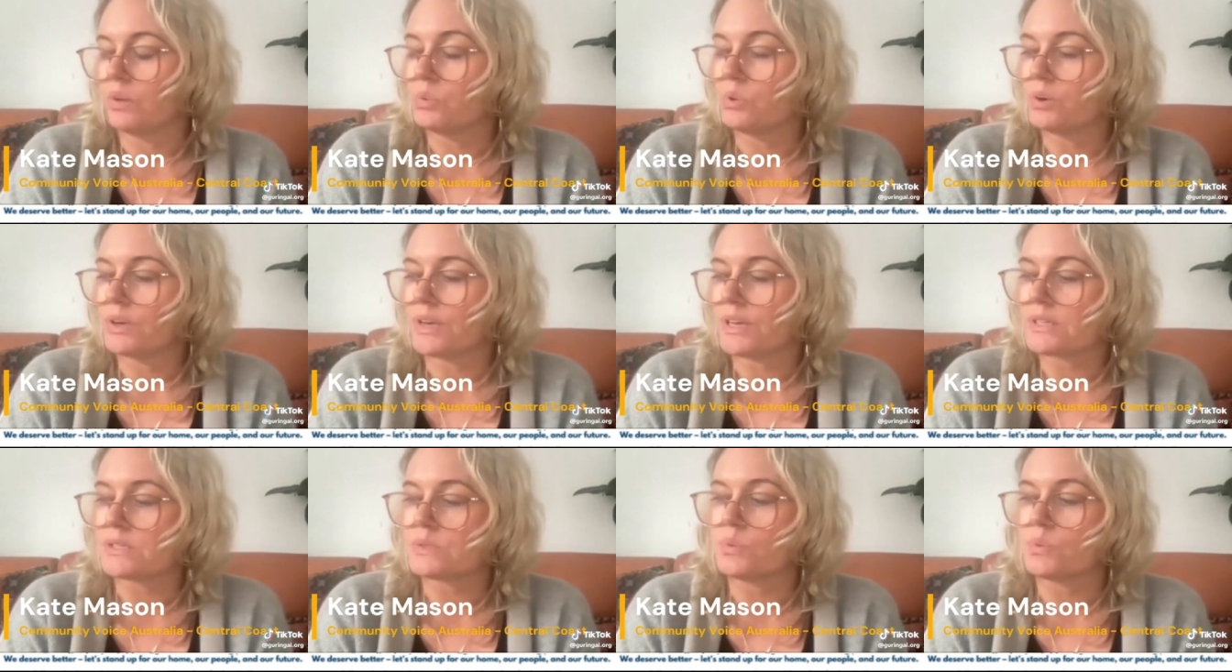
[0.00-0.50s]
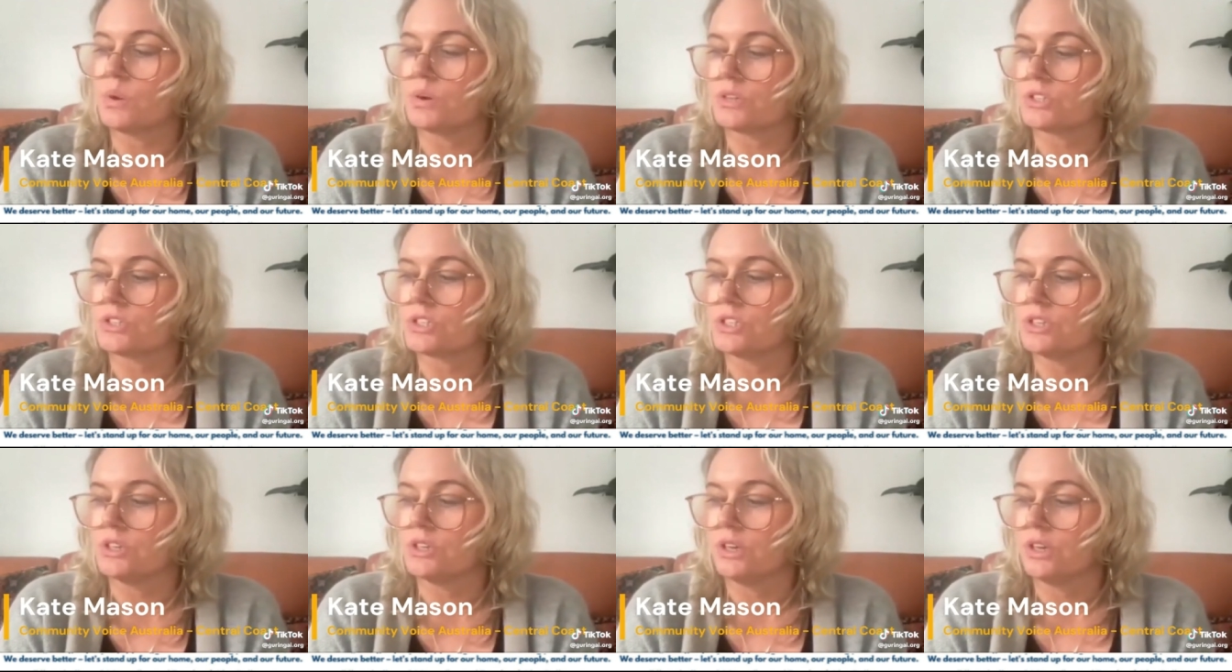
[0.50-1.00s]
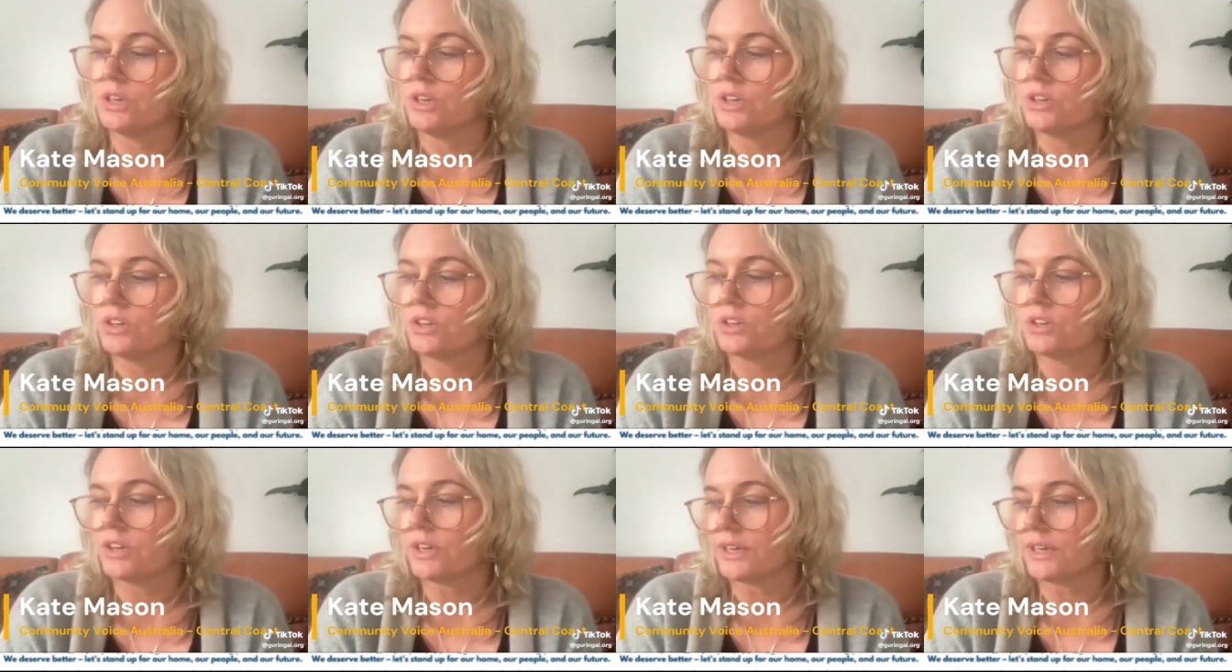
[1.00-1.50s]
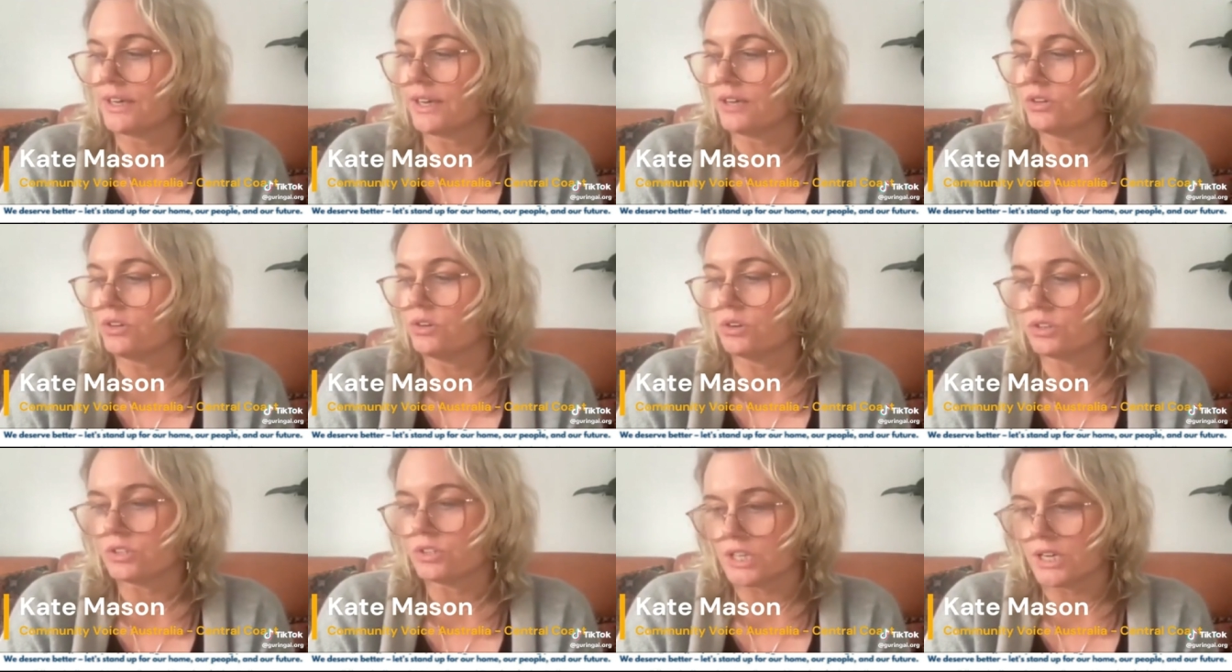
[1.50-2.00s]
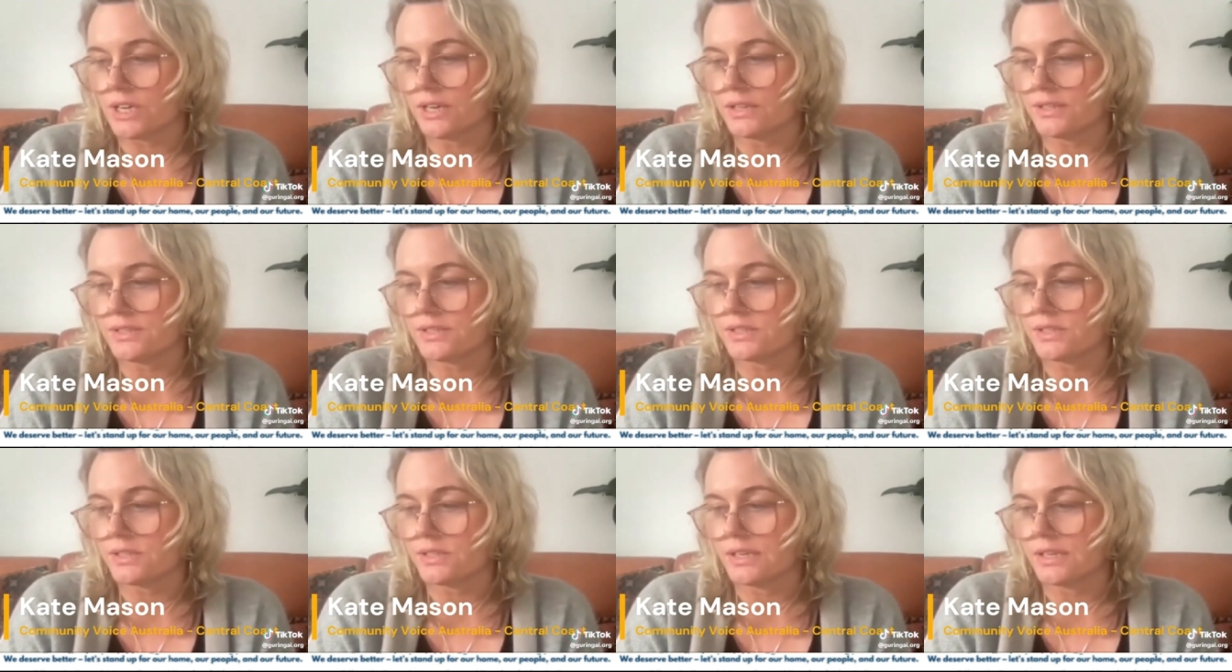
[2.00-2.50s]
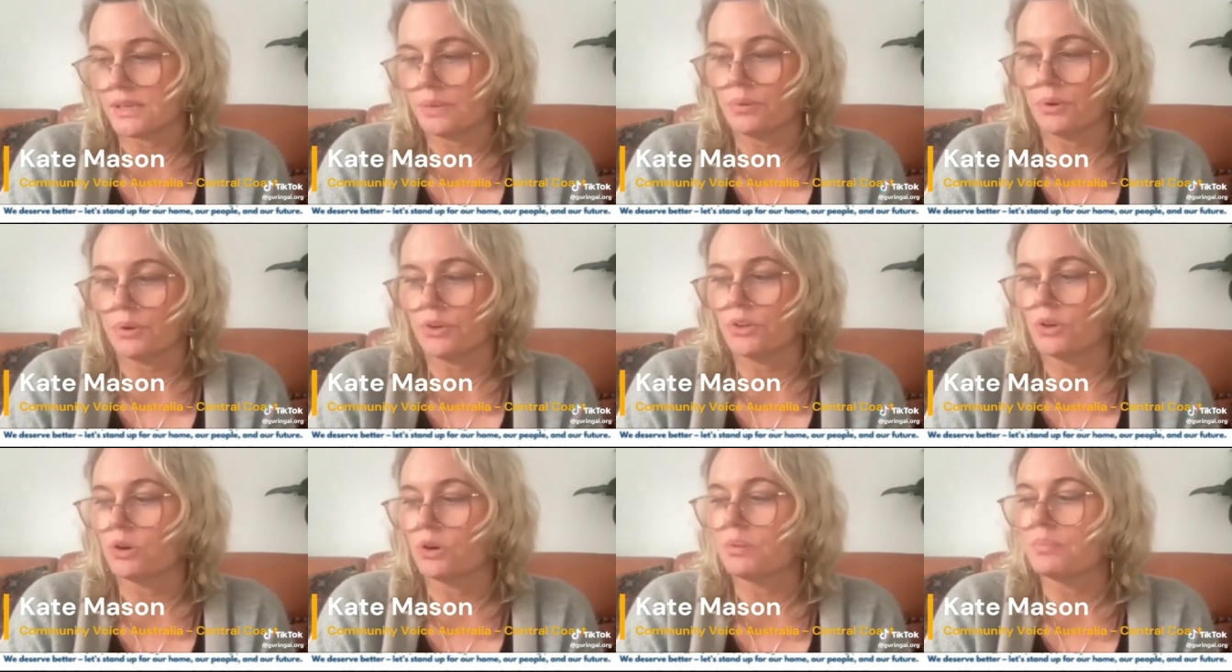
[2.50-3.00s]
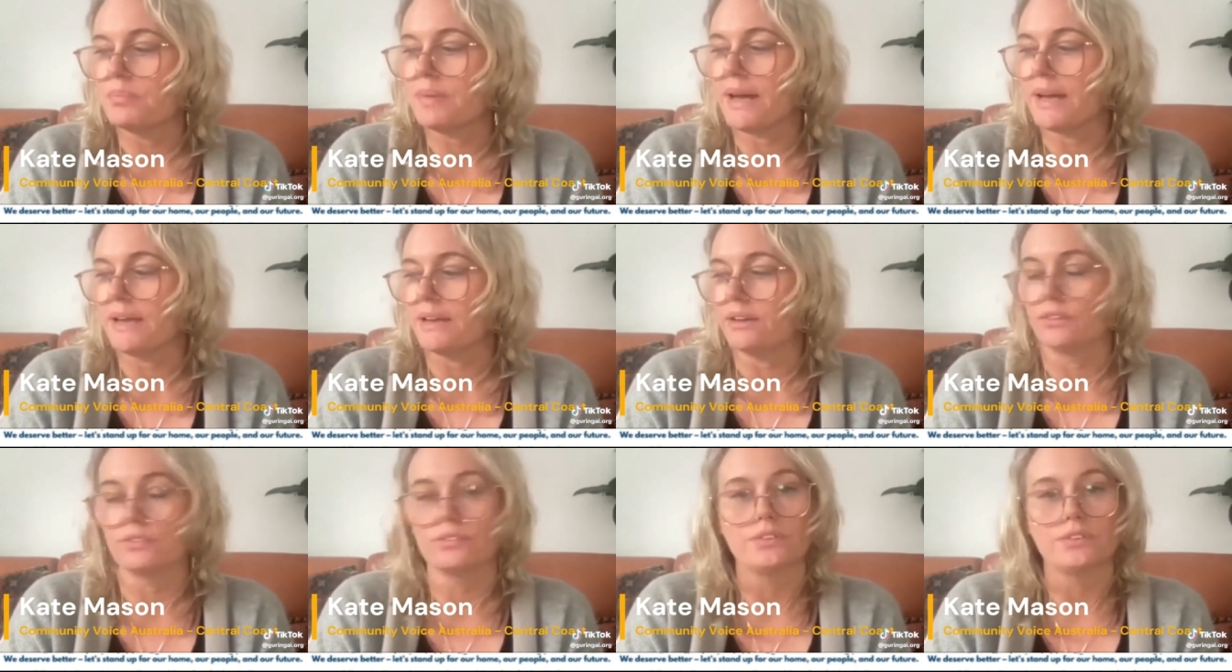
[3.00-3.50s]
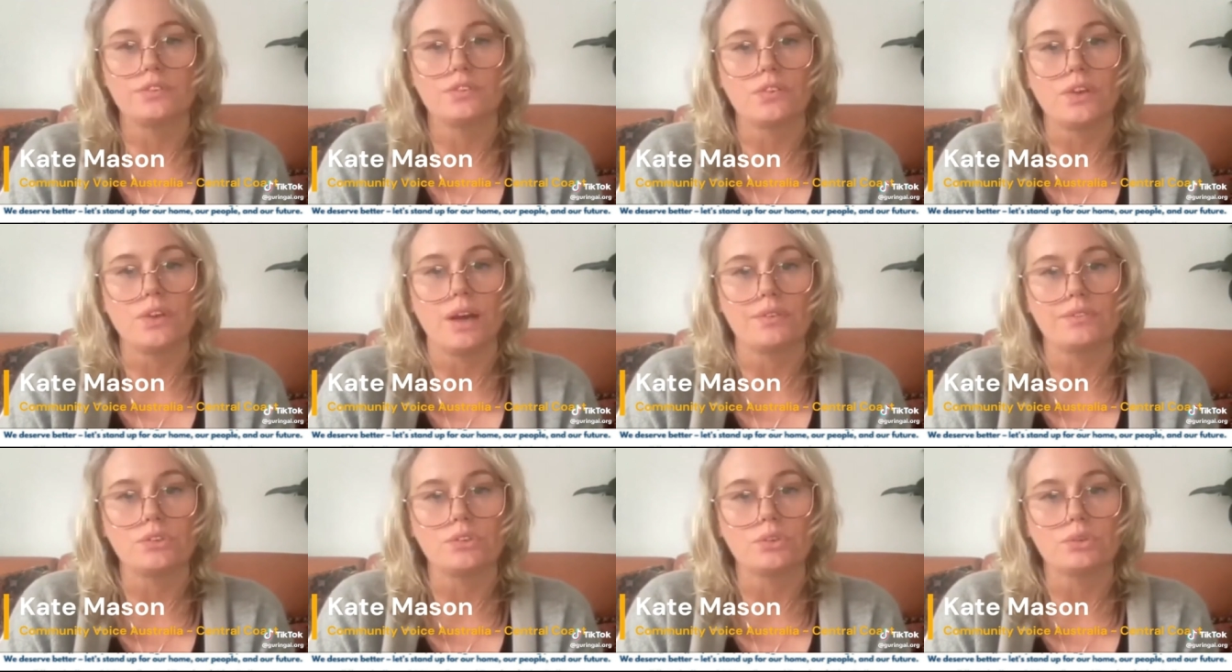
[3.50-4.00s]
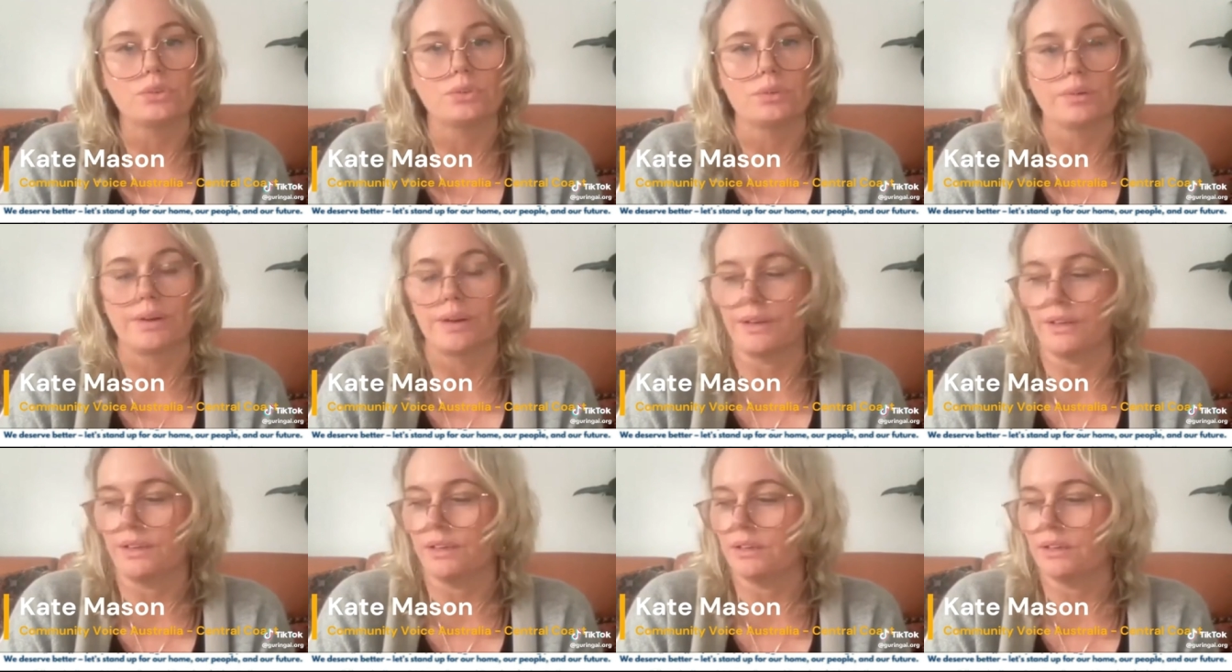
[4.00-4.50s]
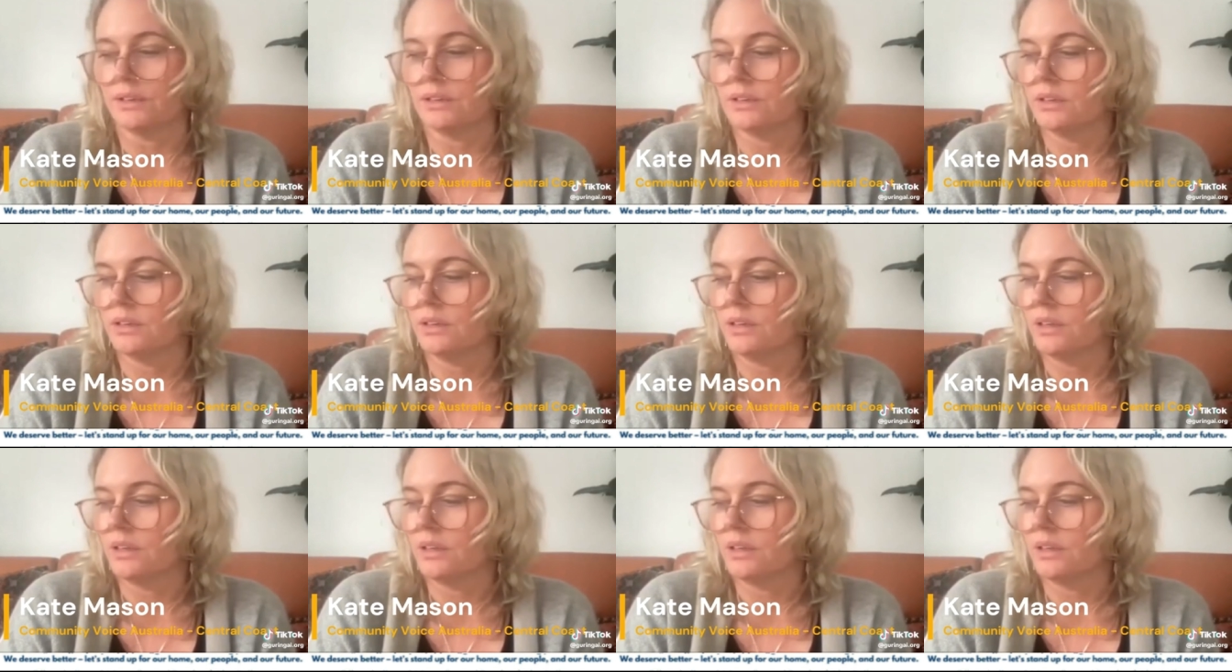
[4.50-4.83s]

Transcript: Well, guess what? You're going to get your chance to see what you're made of if you haven't already.